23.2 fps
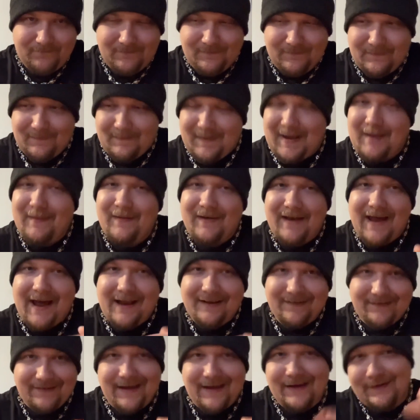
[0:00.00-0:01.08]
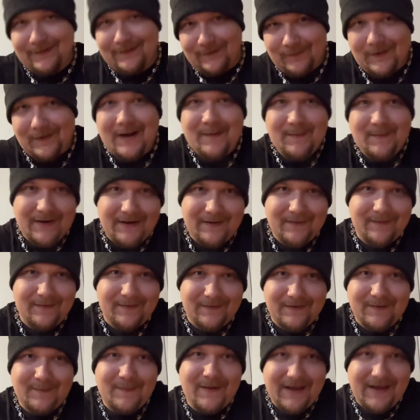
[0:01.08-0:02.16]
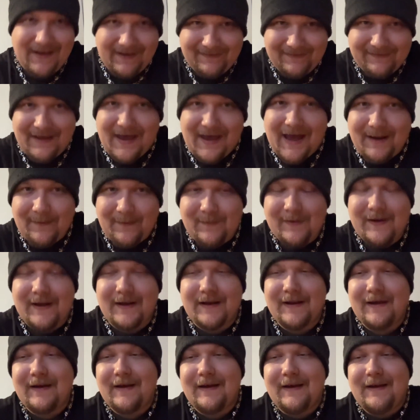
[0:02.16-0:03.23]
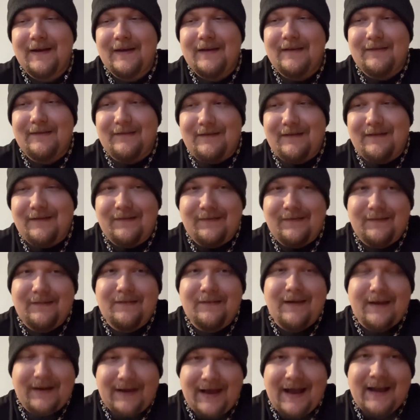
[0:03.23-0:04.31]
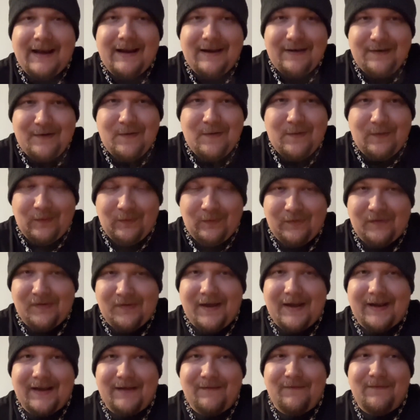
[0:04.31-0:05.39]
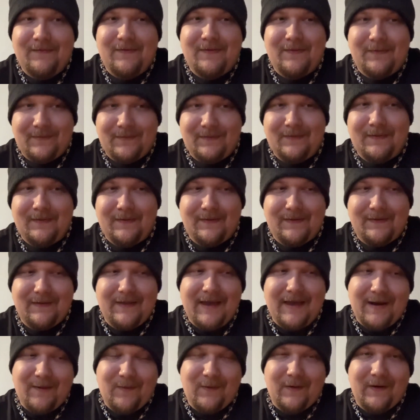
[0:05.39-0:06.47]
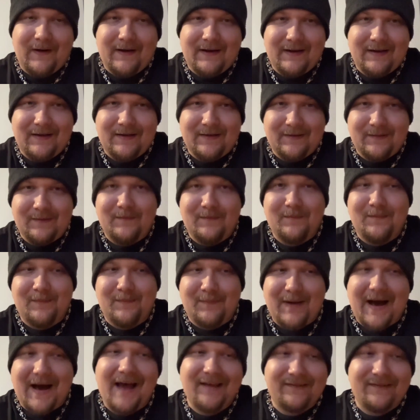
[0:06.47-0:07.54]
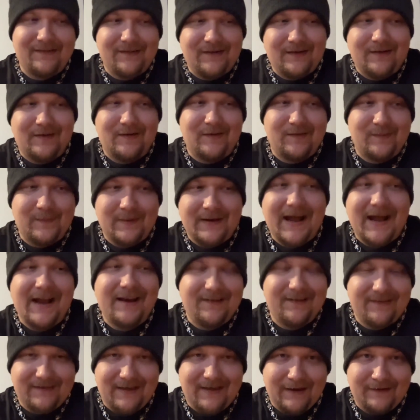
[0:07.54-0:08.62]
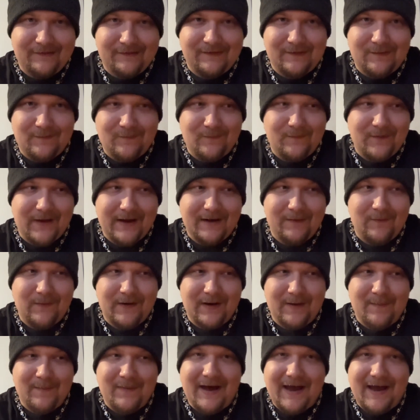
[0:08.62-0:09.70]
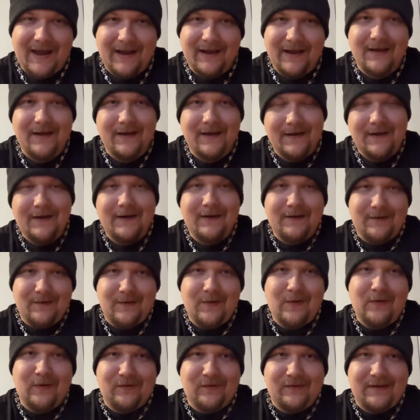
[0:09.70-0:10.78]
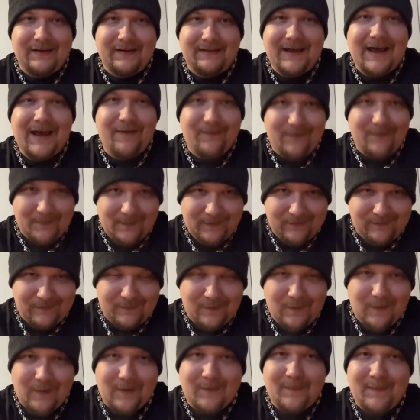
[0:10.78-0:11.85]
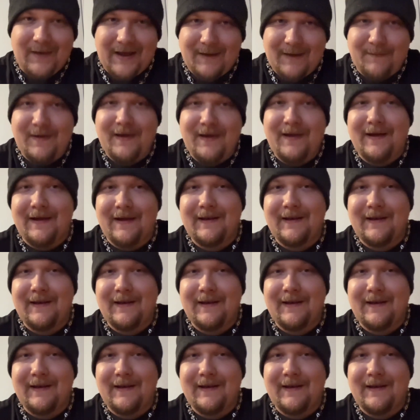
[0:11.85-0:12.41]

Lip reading: Maybe not exactly ramen to be exact, but just like any noodles, like if they were in the pasta or spaghetti section, like where you buy noodles like that from the store, maybe.